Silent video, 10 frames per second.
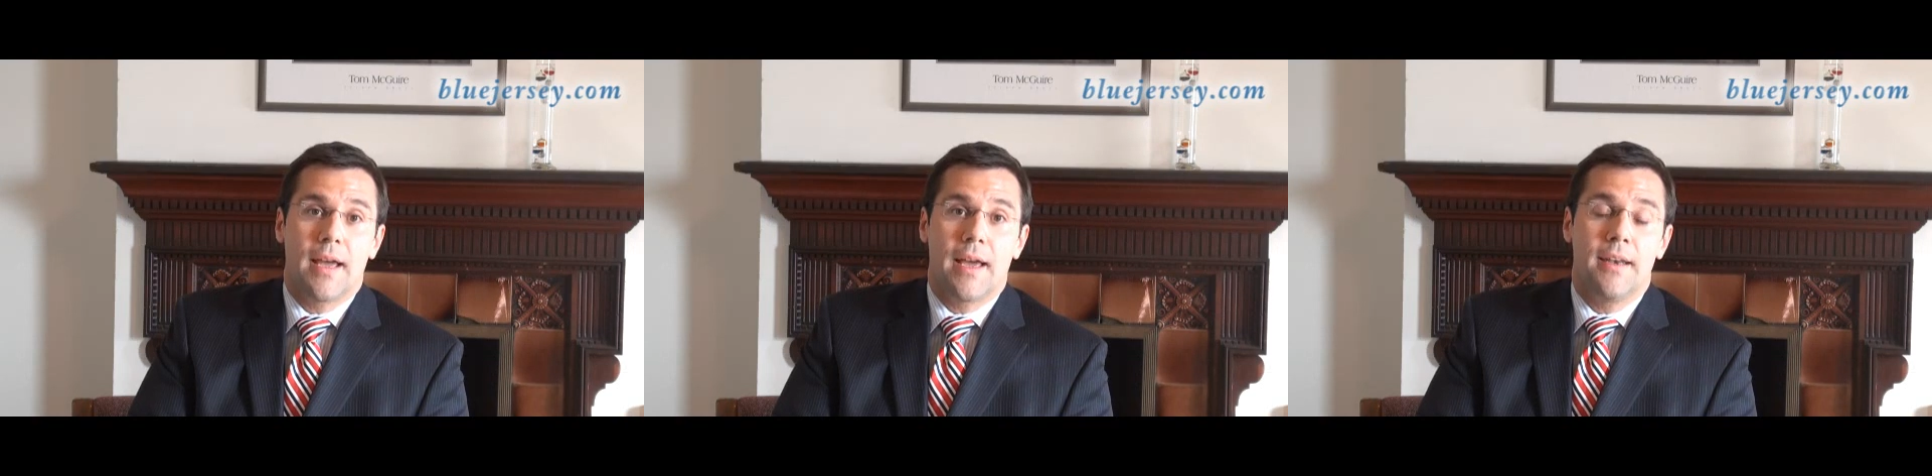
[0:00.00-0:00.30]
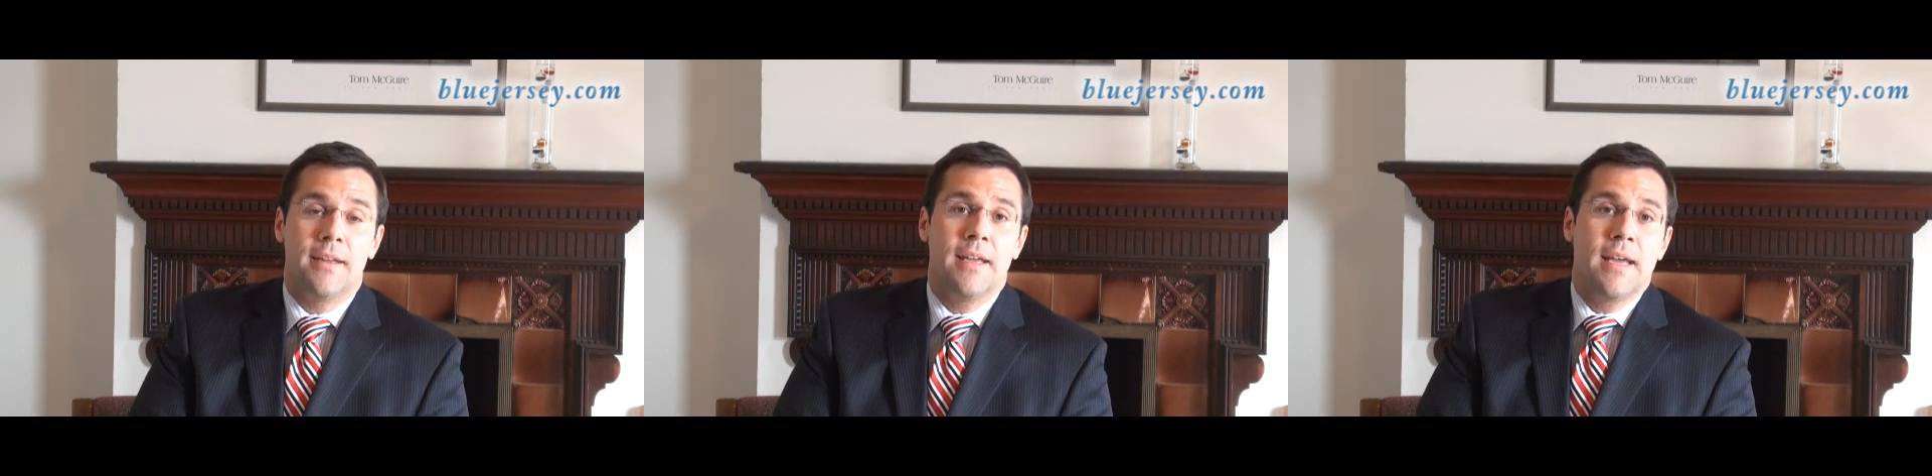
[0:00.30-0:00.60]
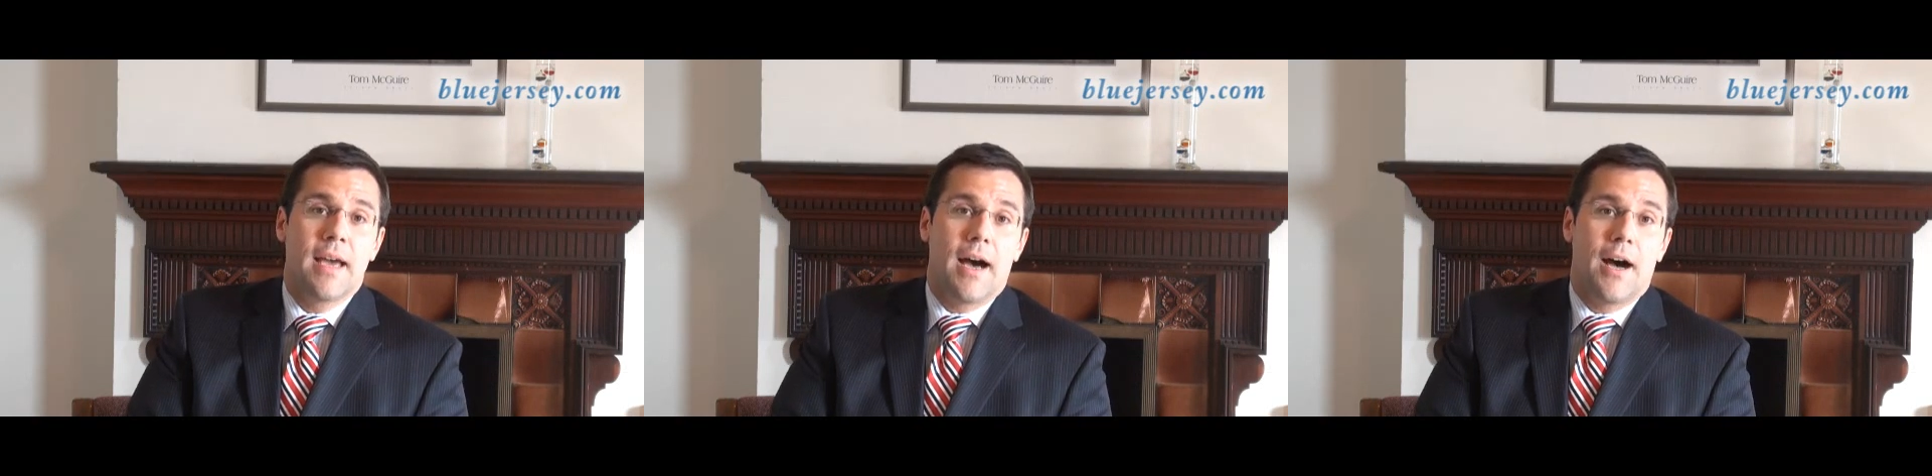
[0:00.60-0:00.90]
And
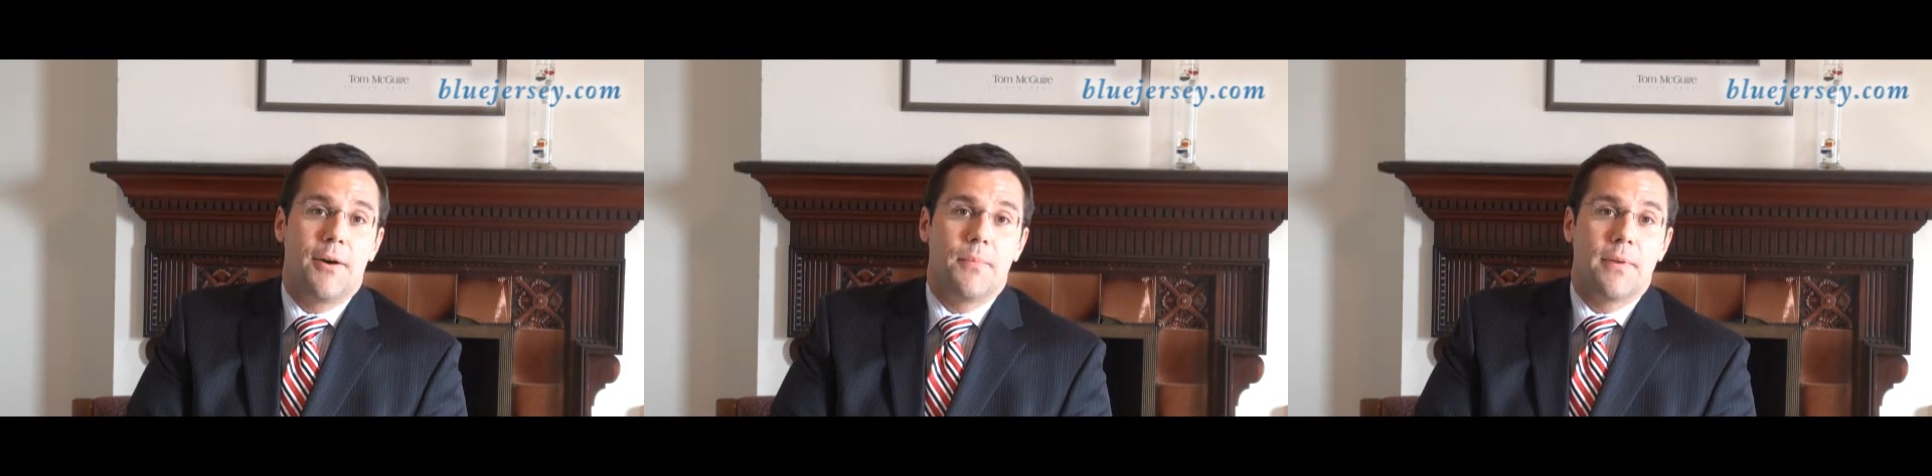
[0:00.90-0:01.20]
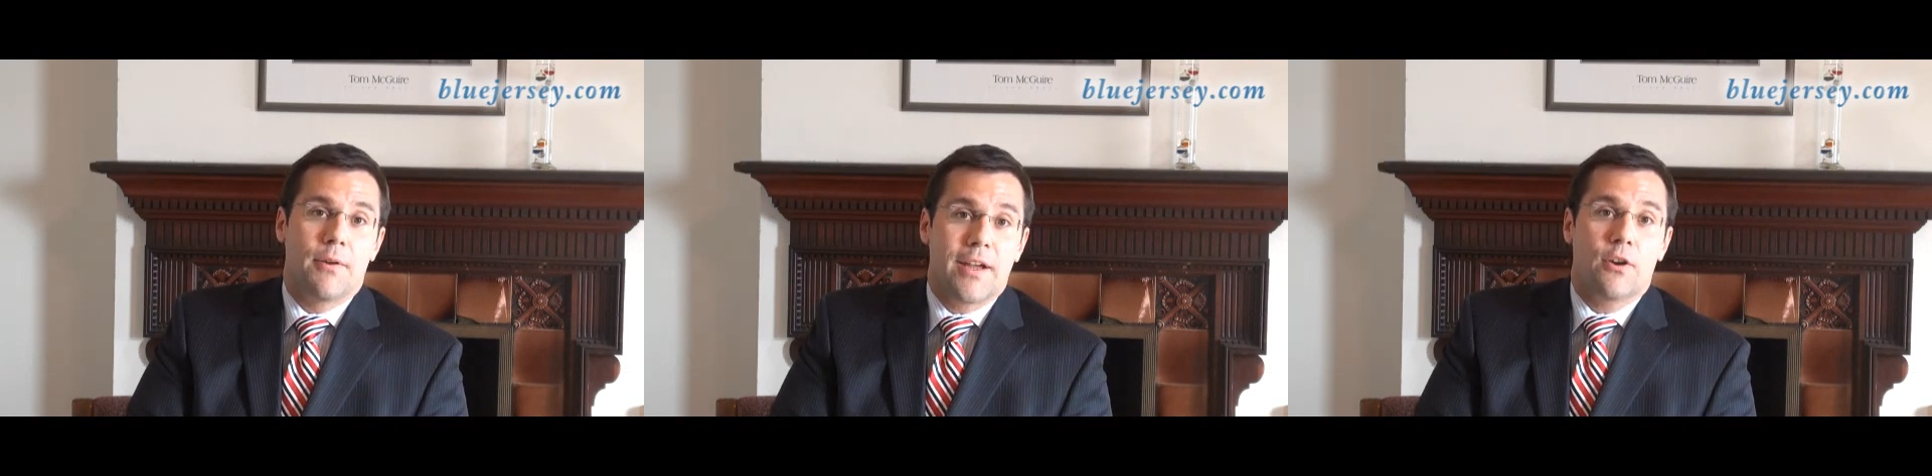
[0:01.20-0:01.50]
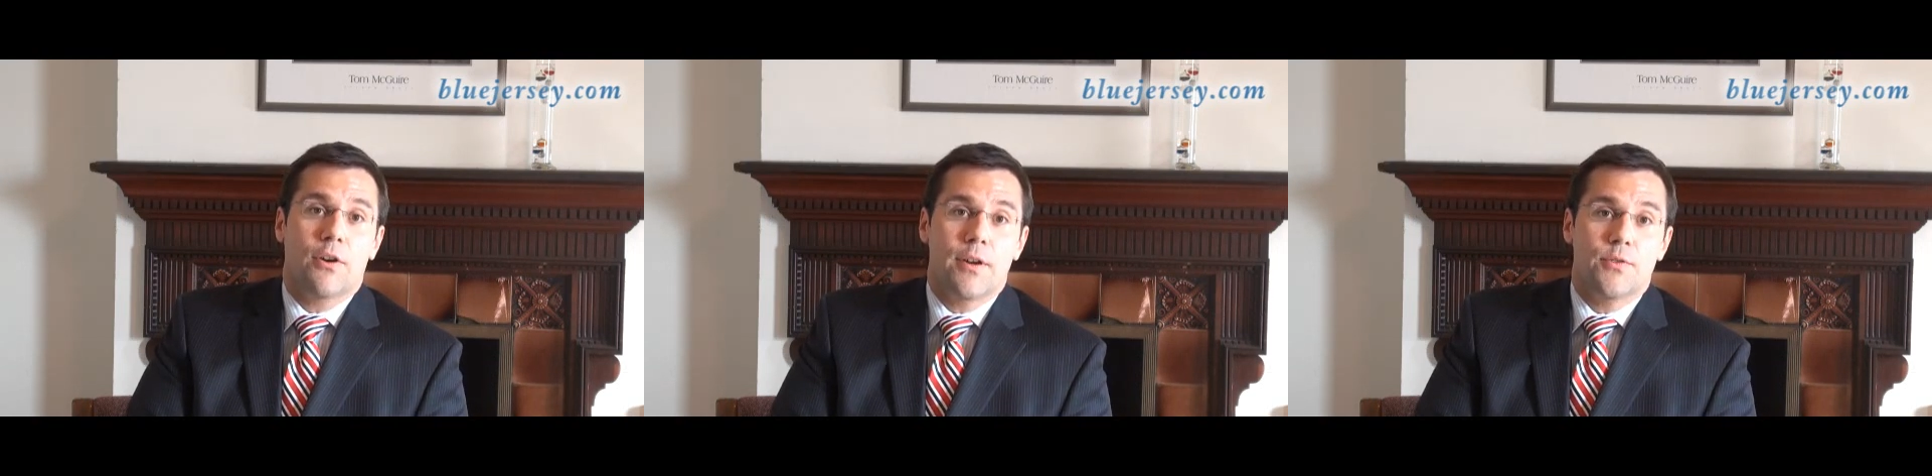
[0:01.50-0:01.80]
I
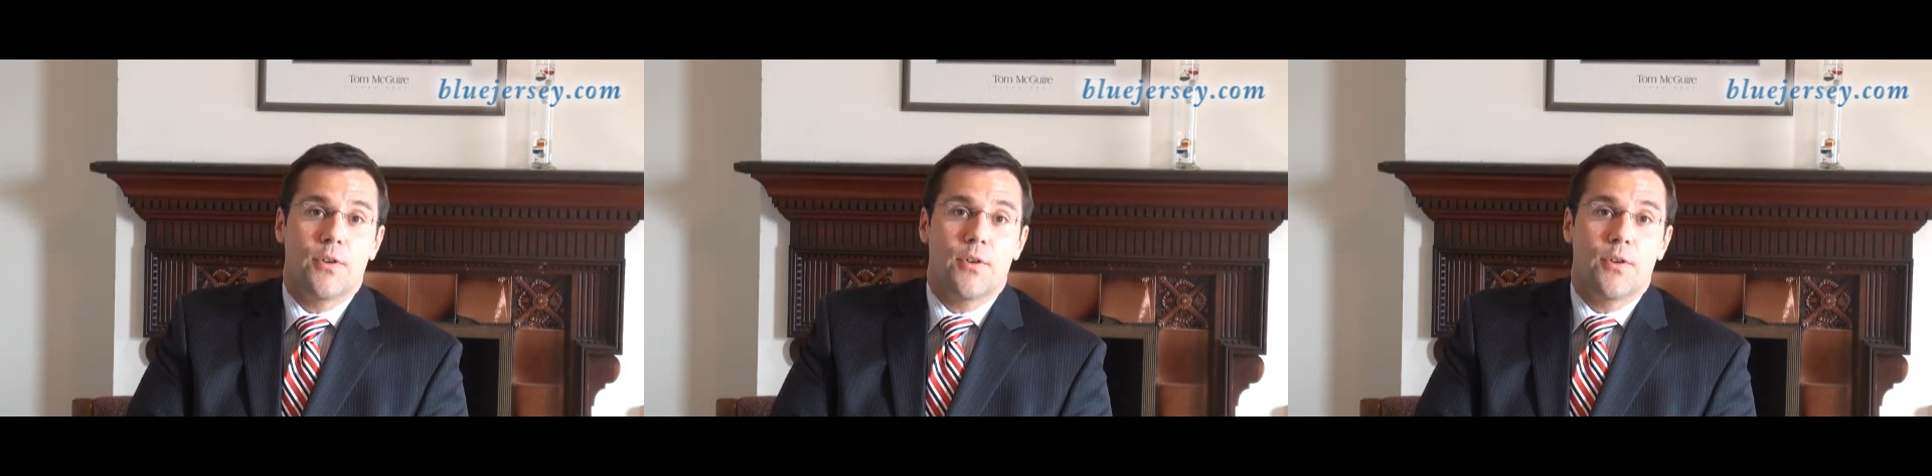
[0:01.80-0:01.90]
encourage